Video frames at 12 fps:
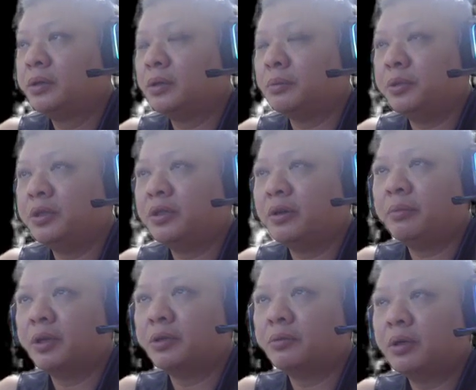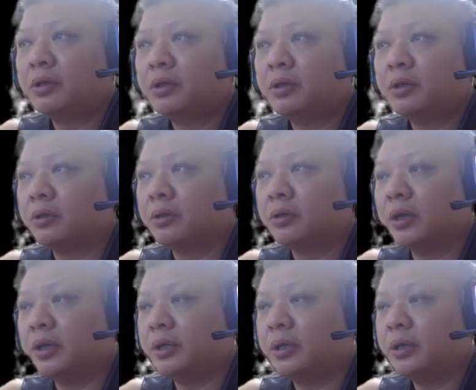So p7 plus 1 is not a good
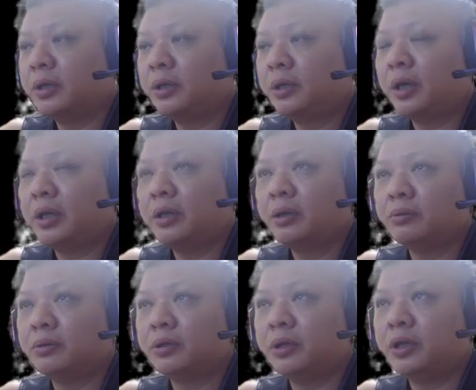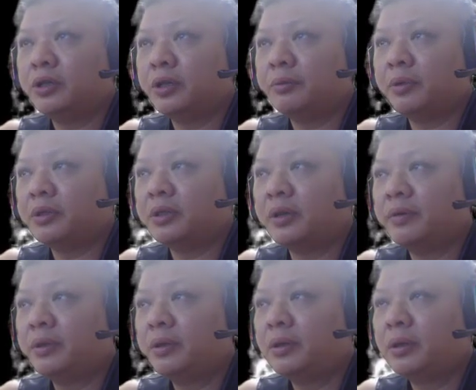idea, neither would h8 plus
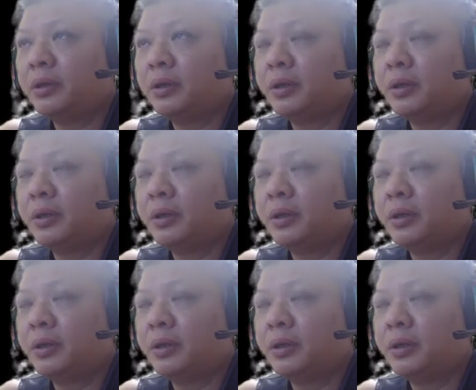7,